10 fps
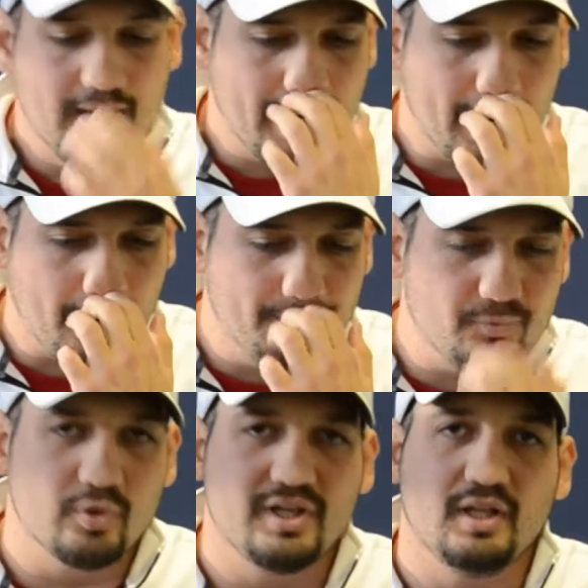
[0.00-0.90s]
Now
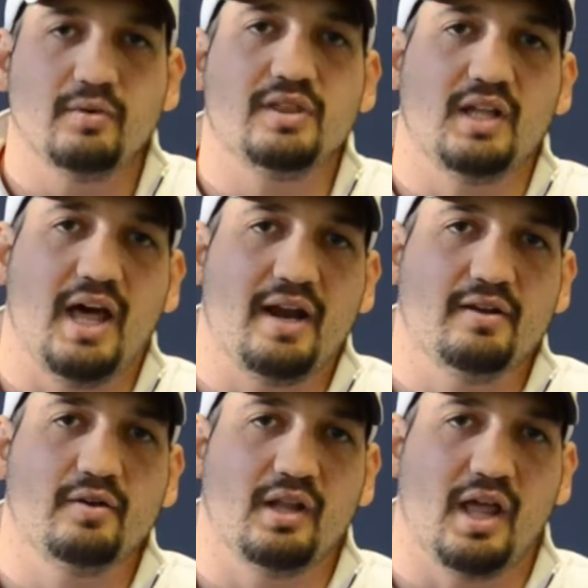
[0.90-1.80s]
we're dealing with a lot
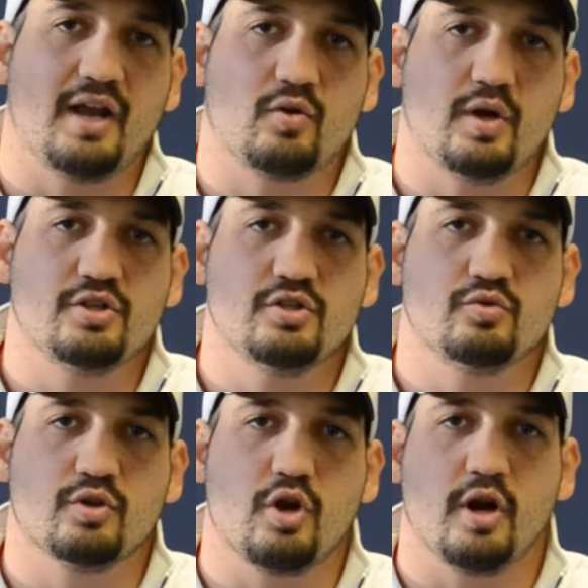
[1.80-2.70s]
of questions
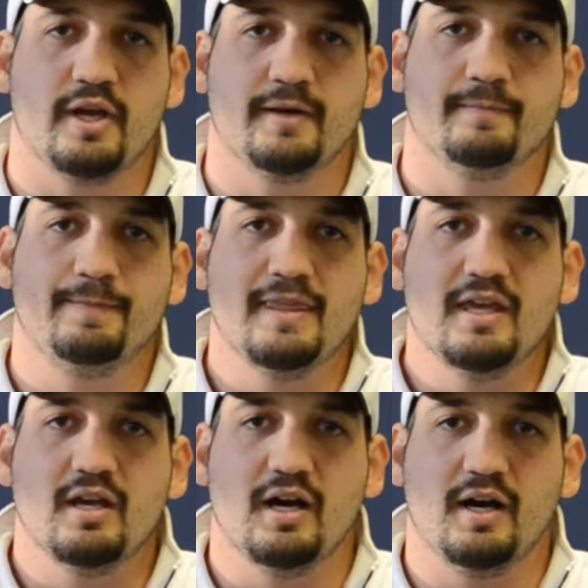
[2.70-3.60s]
regarding
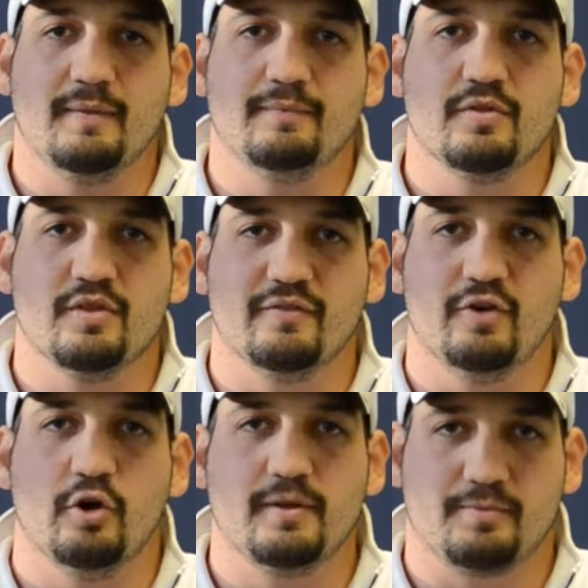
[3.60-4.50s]
the
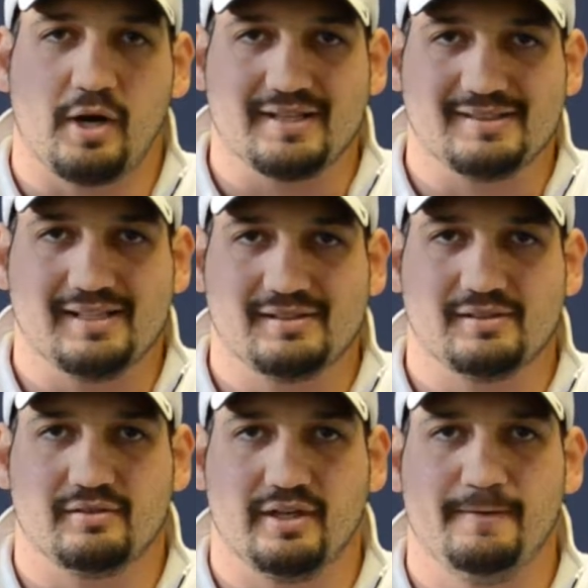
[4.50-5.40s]
voting process,
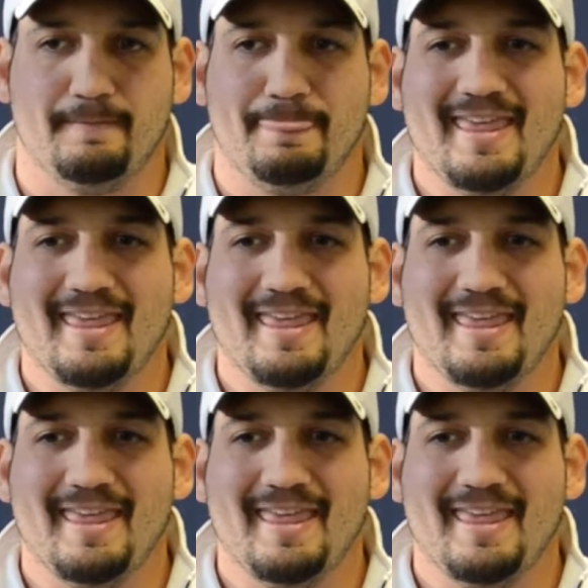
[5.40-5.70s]
right?